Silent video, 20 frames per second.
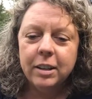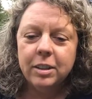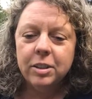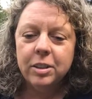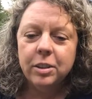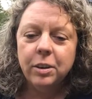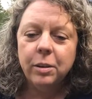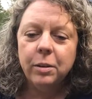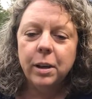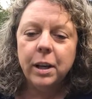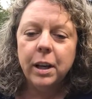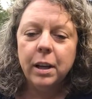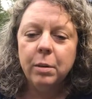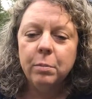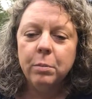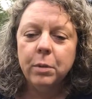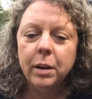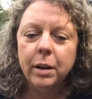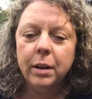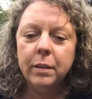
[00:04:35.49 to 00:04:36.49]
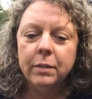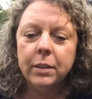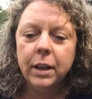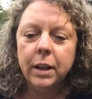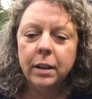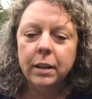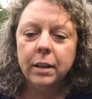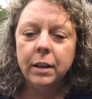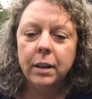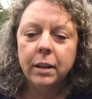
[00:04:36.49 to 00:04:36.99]
show him what I've
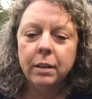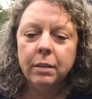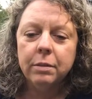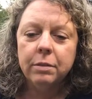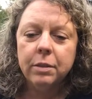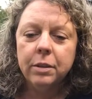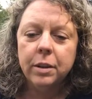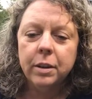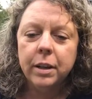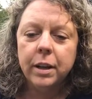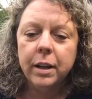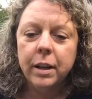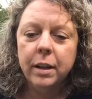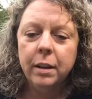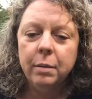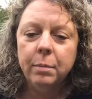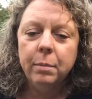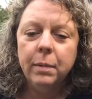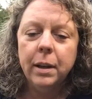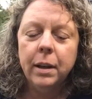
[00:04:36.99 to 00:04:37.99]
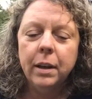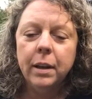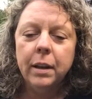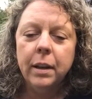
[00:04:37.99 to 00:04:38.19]
done for him